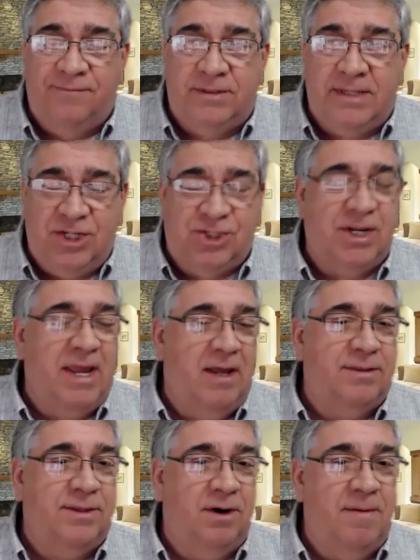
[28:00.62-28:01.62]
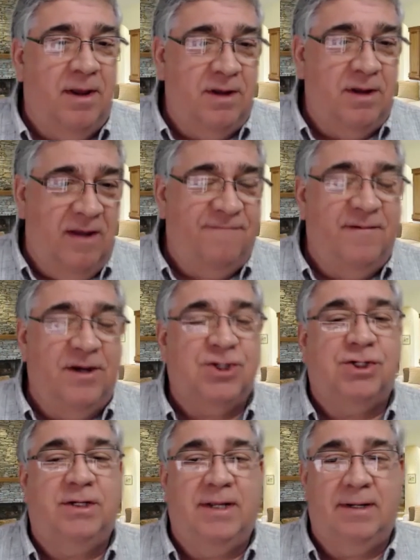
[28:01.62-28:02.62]
teaching out there about
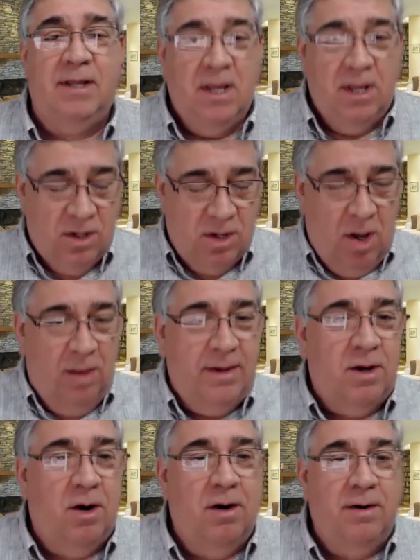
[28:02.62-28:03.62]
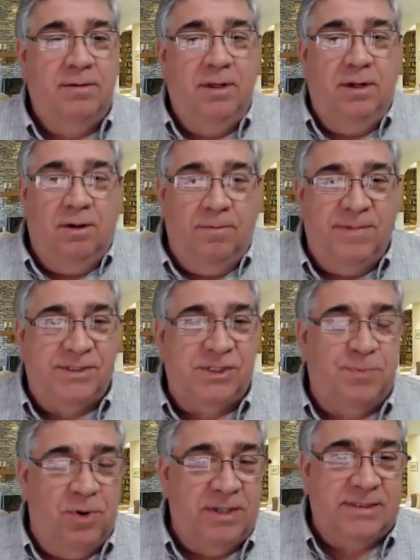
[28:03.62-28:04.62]
nonfiction and calling card, you know, business books